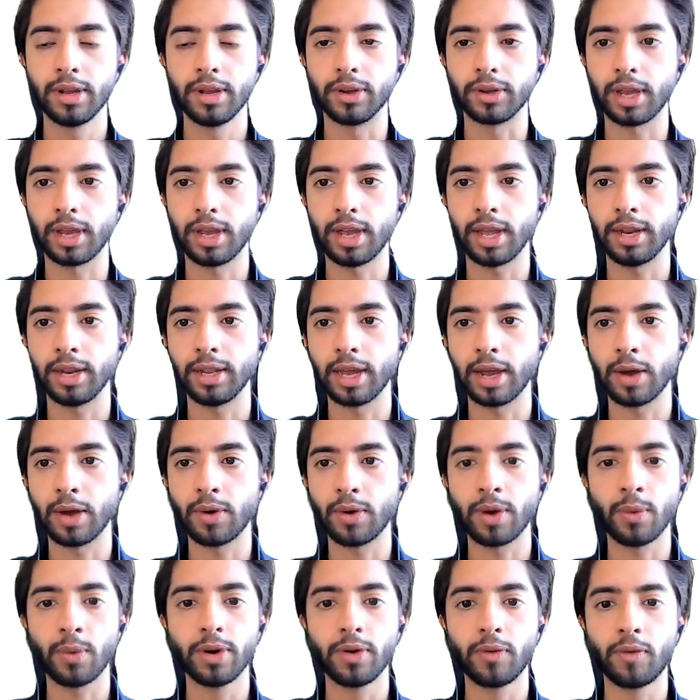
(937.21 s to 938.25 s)
Okay, and
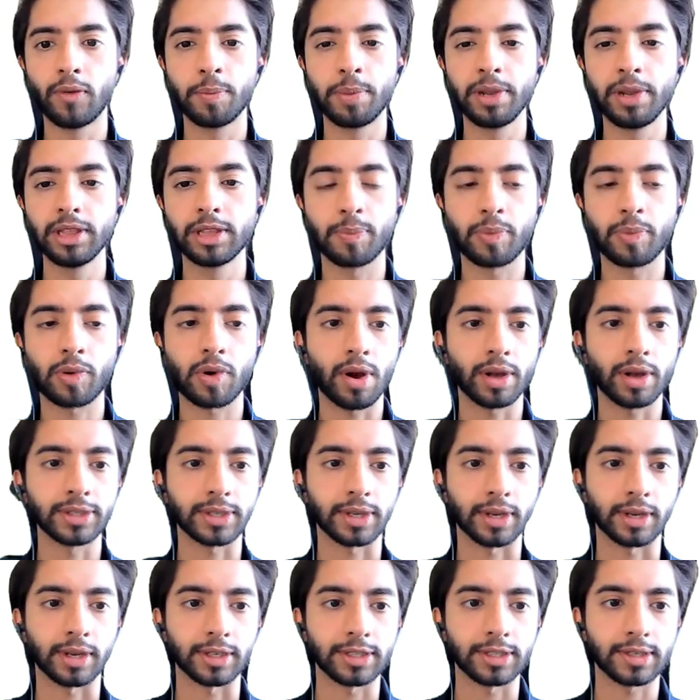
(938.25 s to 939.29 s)
now I want to repeat the
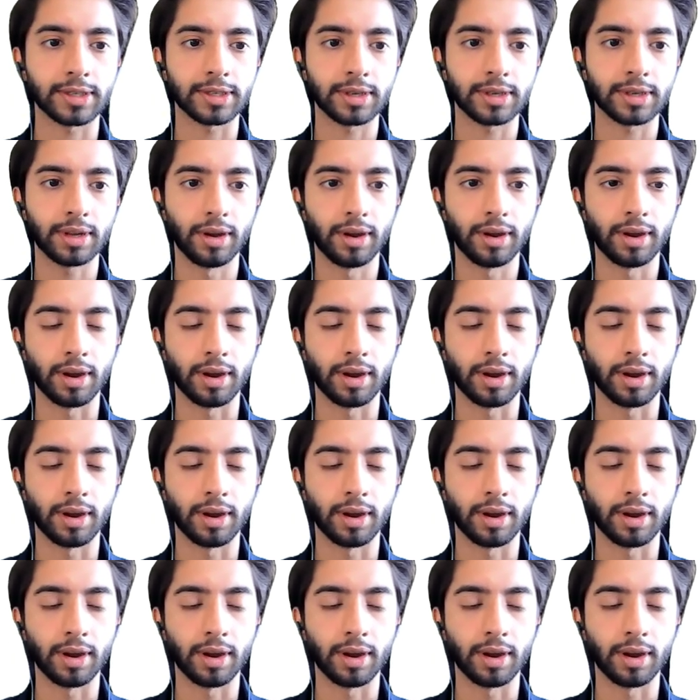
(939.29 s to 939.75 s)
process